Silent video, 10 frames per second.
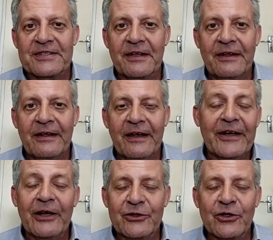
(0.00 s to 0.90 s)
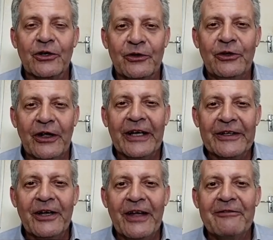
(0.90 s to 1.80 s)
I know
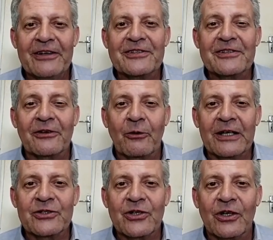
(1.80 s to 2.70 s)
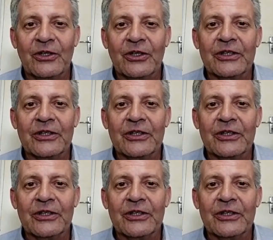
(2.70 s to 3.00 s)
Avenge isn't quite Tongaat.